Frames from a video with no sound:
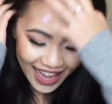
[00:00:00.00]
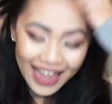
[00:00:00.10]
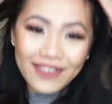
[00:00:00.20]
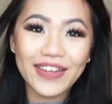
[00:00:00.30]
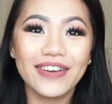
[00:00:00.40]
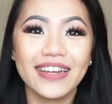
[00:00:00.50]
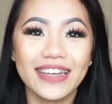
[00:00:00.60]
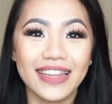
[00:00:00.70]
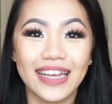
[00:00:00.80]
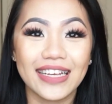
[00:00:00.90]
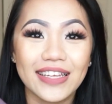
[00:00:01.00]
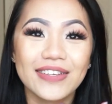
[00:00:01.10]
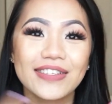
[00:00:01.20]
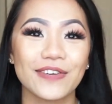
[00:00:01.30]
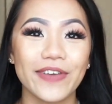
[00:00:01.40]
If you were to like
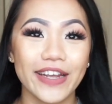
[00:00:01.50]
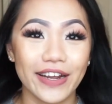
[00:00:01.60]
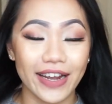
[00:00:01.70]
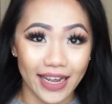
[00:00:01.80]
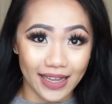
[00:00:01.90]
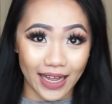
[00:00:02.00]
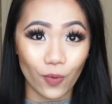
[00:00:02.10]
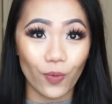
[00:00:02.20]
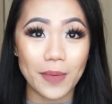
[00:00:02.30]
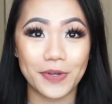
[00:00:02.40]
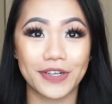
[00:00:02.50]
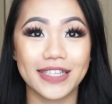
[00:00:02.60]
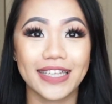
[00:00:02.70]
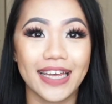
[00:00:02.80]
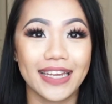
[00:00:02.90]
use your finger and like wipe your
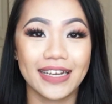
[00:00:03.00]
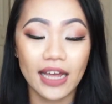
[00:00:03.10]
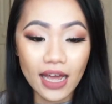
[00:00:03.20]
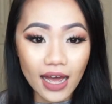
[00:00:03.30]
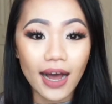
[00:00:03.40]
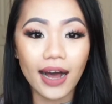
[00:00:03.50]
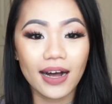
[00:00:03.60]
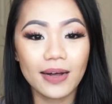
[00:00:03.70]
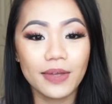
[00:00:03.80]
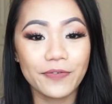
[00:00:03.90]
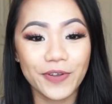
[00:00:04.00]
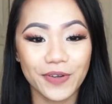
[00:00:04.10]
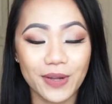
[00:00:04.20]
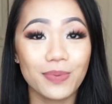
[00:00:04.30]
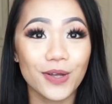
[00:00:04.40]
skin, if you
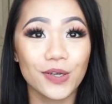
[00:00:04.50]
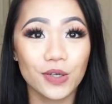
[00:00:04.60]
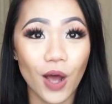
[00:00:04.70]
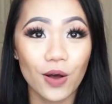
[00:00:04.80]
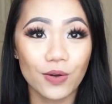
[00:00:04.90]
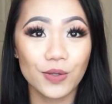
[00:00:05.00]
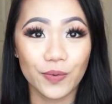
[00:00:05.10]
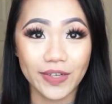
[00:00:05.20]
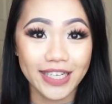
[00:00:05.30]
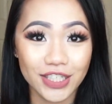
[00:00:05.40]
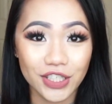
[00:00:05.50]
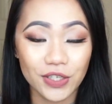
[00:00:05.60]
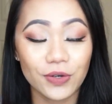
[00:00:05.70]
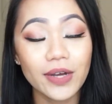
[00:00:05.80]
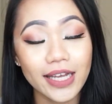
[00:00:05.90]
were to blow your nose with a
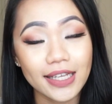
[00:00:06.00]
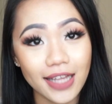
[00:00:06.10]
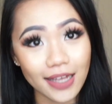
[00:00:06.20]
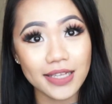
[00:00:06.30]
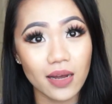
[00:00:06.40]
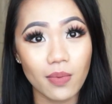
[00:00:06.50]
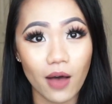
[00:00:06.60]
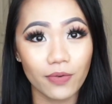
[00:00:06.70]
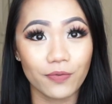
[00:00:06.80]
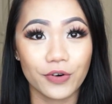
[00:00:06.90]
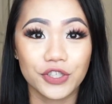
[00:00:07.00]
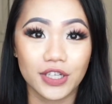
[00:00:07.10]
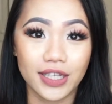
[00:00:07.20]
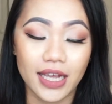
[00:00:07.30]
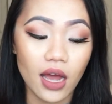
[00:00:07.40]
tissue, it does come off,
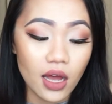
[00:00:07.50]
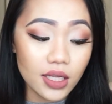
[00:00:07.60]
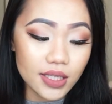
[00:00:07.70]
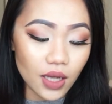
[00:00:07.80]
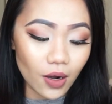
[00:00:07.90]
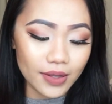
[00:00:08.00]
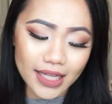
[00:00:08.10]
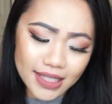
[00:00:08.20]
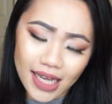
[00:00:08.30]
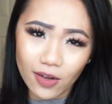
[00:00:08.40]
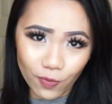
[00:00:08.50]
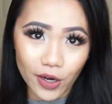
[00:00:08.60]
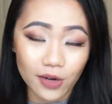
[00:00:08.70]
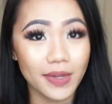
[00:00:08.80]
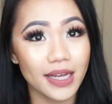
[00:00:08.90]
unfortunately. So that's kind of
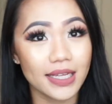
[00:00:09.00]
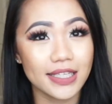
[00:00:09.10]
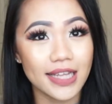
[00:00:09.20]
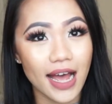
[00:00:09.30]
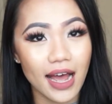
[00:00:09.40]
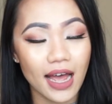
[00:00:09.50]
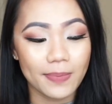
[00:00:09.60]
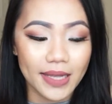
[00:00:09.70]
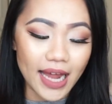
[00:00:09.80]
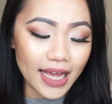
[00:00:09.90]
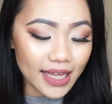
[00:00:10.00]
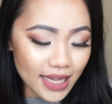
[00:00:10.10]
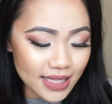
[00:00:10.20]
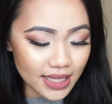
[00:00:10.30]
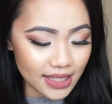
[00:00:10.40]
weird, because I mean, I
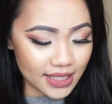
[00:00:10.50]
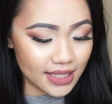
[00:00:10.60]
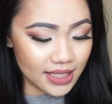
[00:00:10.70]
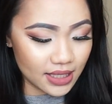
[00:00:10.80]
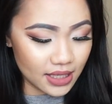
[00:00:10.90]
guess it's